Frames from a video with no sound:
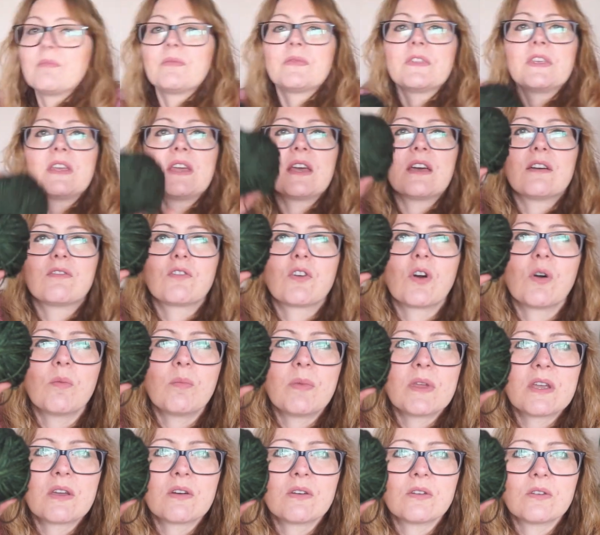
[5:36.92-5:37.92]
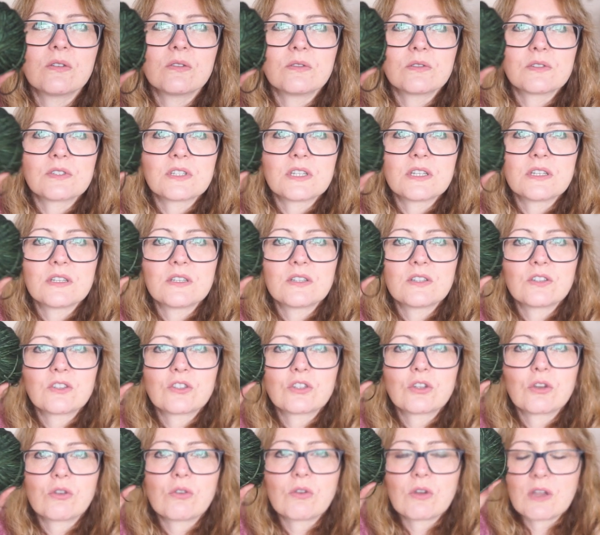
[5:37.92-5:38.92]
yeah, I've got a big old
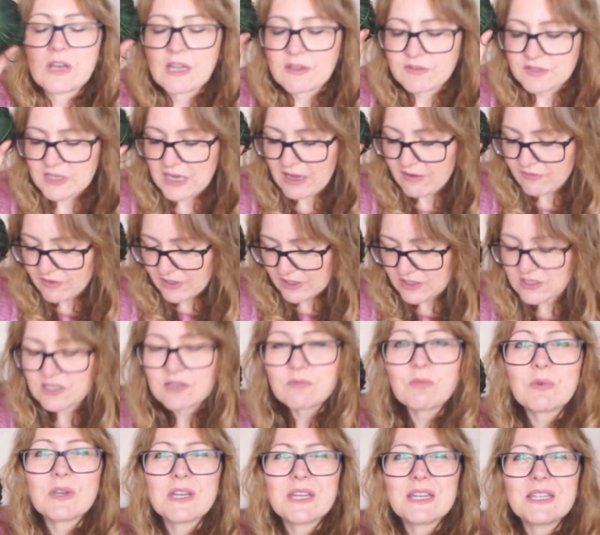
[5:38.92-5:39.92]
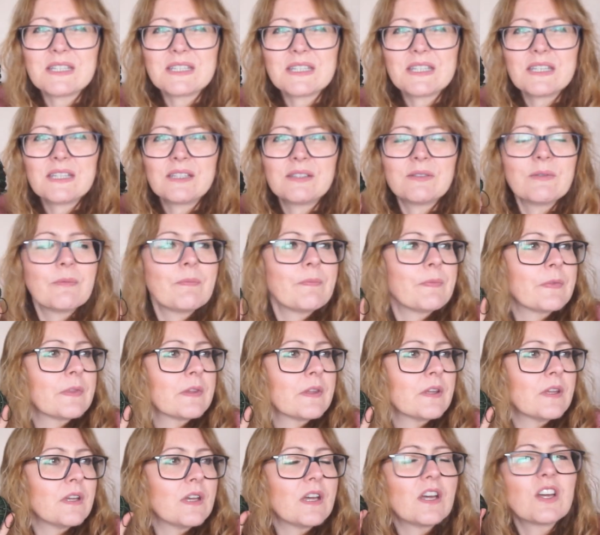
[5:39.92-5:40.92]
chunk left. I haven't actually weighed it.
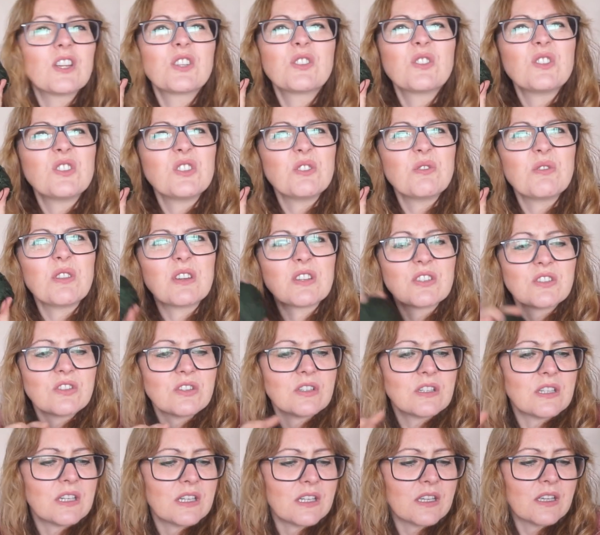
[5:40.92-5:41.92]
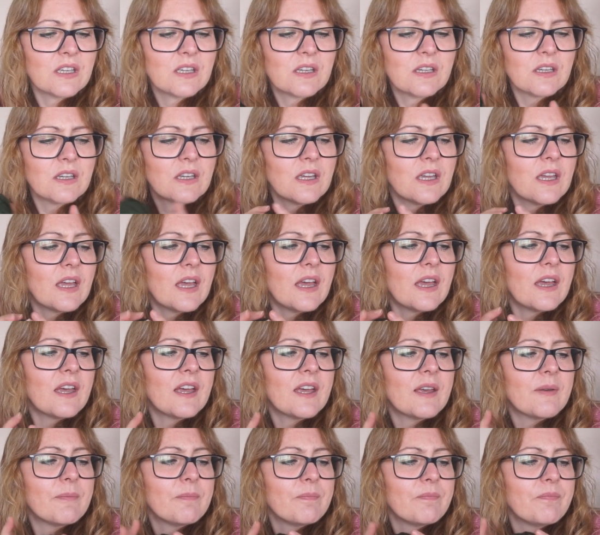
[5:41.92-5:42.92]
I should do that, shouldn't I?
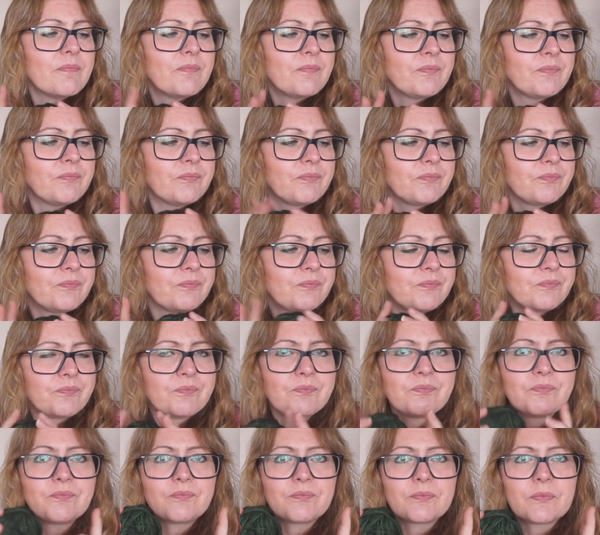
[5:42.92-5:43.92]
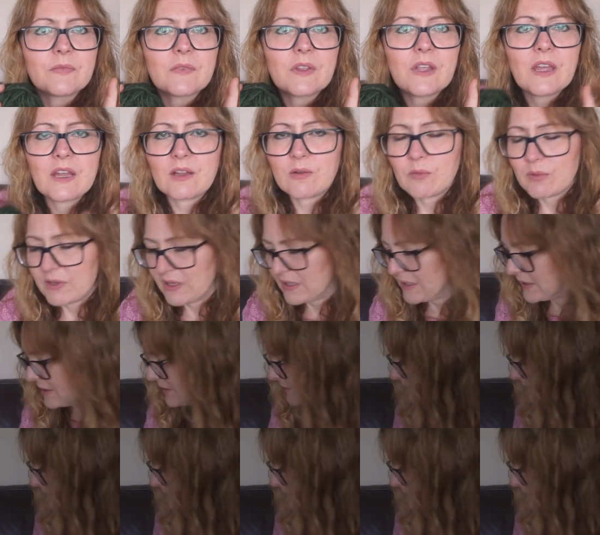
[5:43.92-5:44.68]
Um, I'll wait.